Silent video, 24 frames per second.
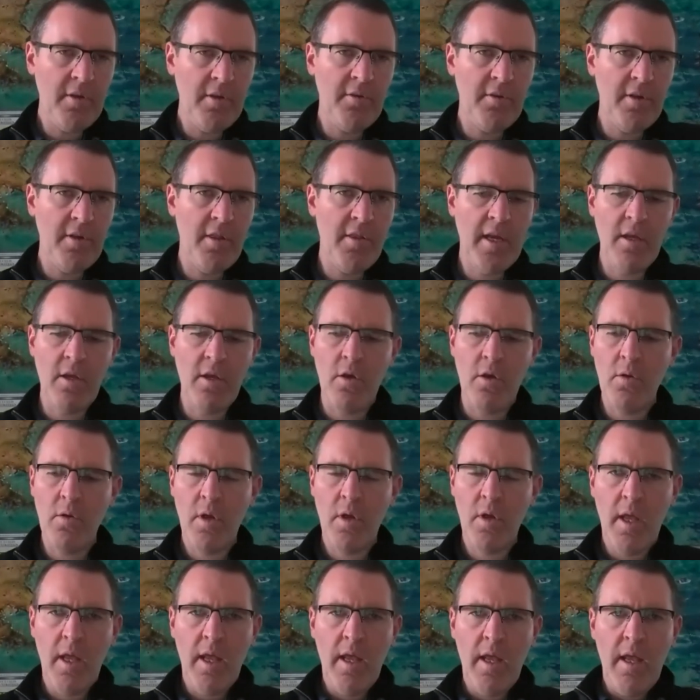So thank you.
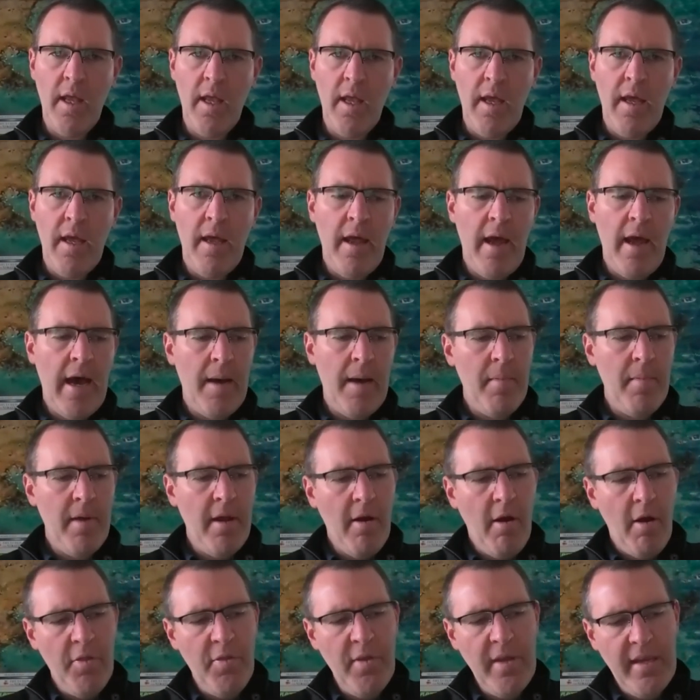
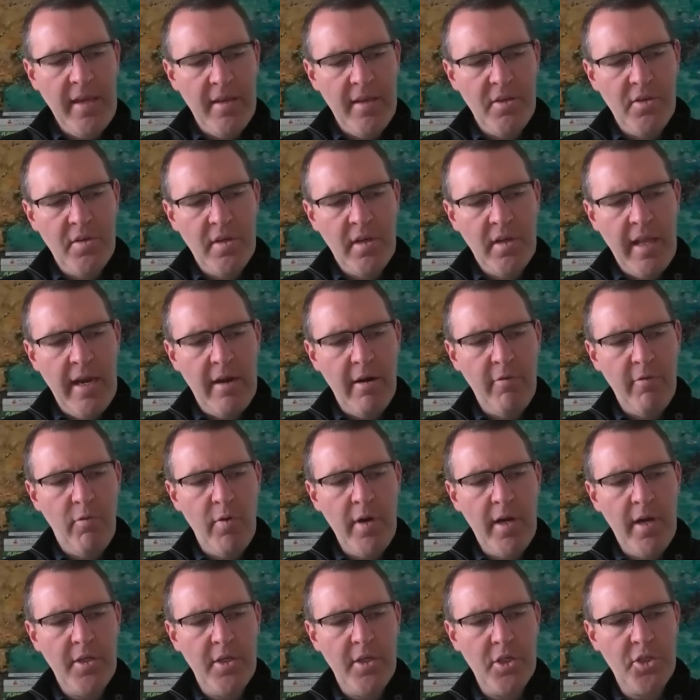I think, Claire, if we
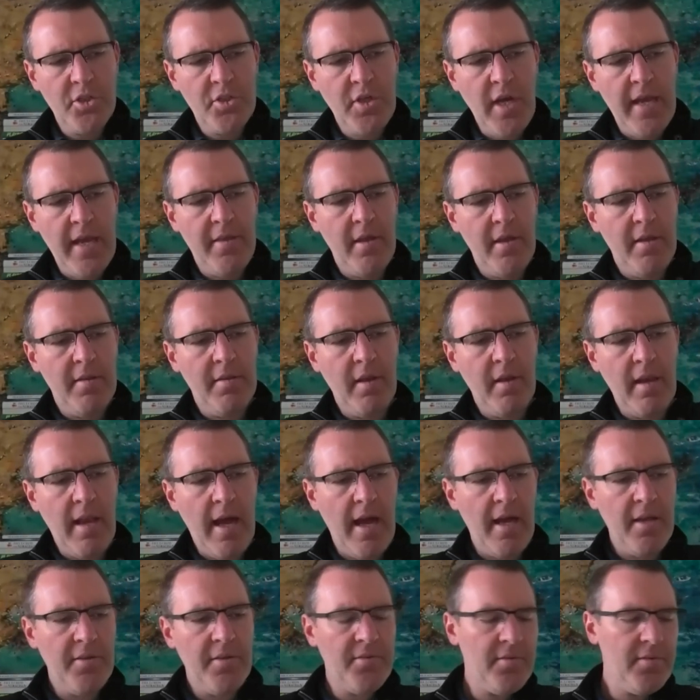could just share the
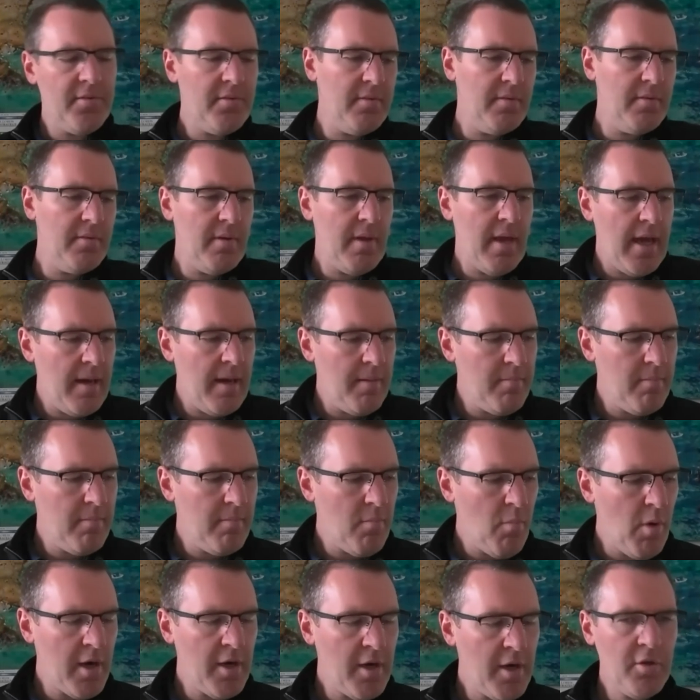last one
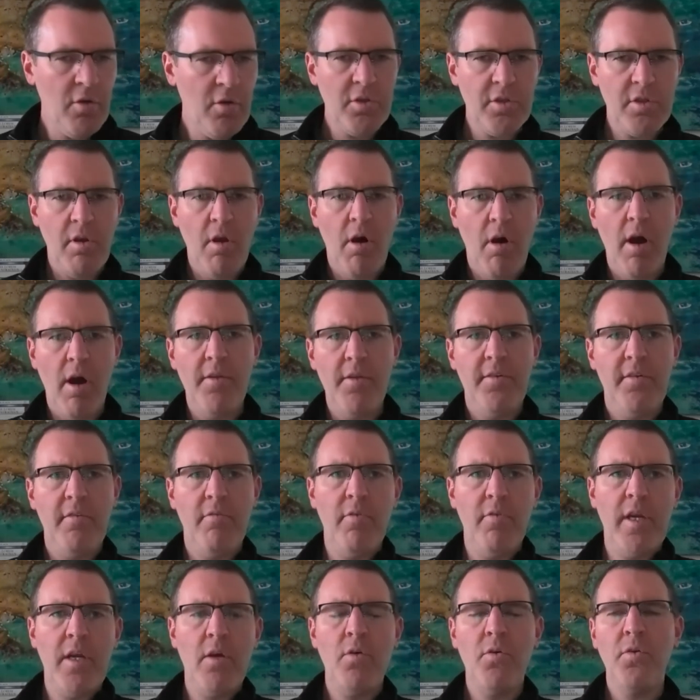or two slides, if
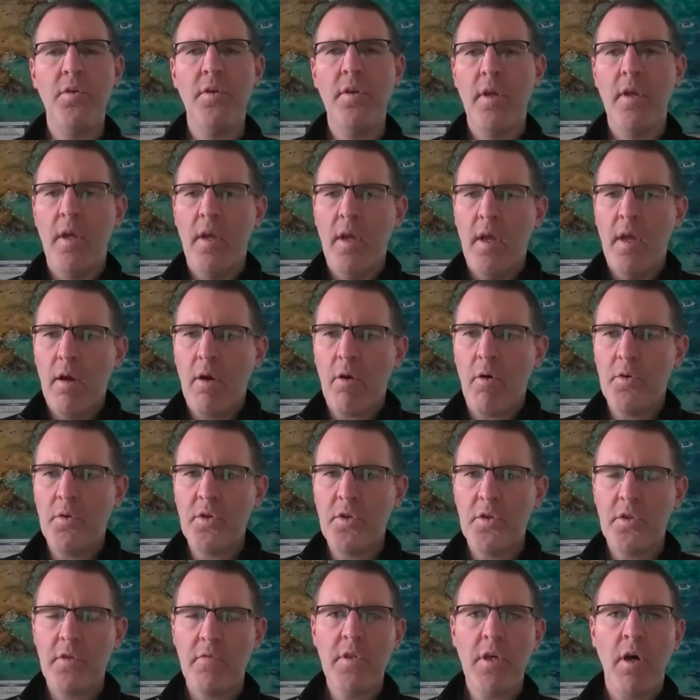we could,
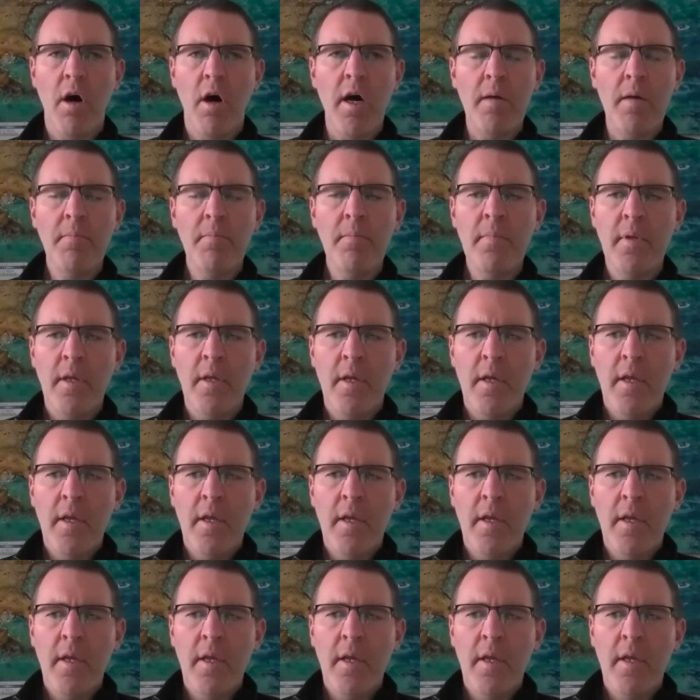conscious of time.